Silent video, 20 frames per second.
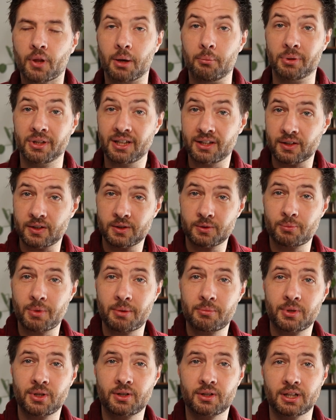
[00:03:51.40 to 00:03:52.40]
But then I
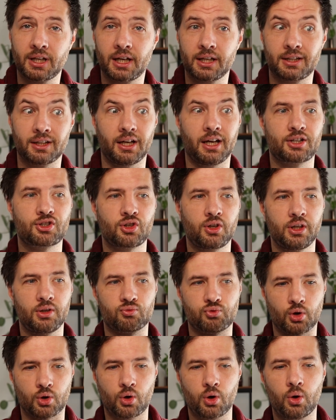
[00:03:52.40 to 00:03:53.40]
remembered that actually
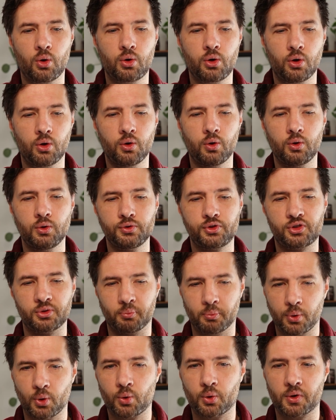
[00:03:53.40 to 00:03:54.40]
Rokoko
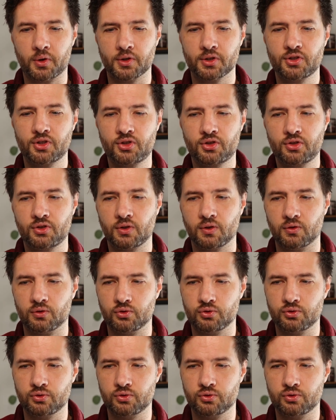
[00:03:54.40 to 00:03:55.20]
supports